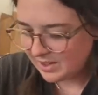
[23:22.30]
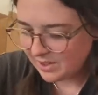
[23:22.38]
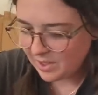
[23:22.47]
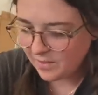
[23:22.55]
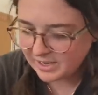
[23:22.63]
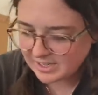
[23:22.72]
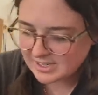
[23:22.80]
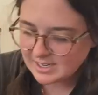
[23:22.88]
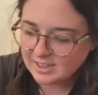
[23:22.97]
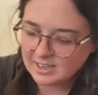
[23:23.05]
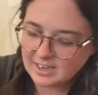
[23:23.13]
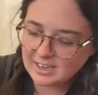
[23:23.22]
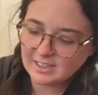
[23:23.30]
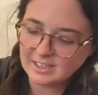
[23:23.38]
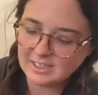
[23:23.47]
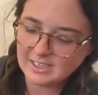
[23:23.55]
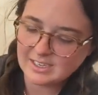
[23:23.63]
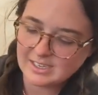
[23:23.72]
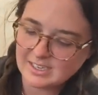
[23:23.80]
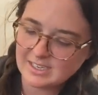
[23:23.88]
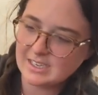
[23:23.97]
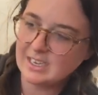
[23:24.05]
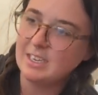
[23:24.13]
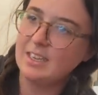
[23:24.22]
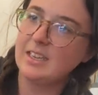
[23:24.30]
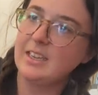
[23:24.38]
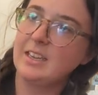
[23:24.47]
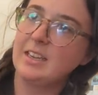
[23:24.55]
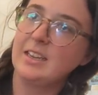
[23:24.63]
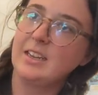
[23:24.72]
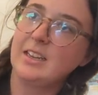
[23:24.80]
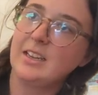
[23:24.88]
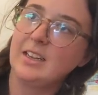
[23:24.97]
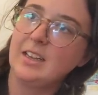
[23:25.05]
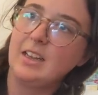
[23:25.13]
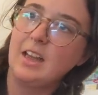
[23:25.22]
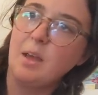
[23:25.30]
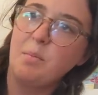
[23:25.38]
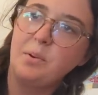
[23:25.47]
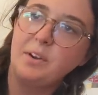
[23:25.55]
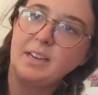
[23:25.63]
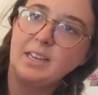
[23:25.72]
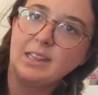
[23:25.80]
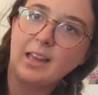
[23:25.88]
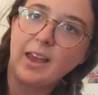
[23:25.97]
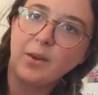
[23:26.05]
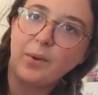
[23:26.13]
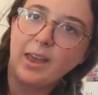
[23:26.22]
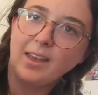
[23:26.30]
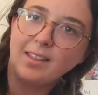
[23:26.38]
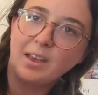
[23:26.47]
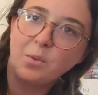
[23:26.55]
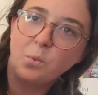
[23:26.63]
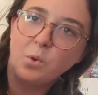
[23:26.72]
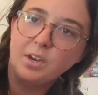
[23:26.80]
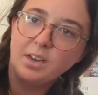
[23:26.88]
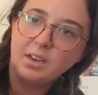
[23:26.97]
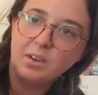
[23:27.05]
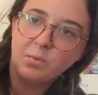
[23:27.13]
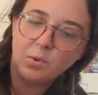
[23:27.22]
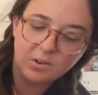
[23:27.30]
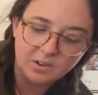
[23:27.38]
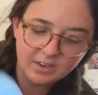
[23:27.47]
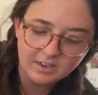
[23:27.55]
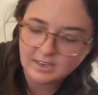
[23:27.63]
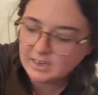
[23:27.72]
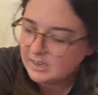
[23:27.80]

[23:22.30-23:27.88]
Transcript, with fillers: Oh, here's another necklace. A pretty lightweight, like wooden one.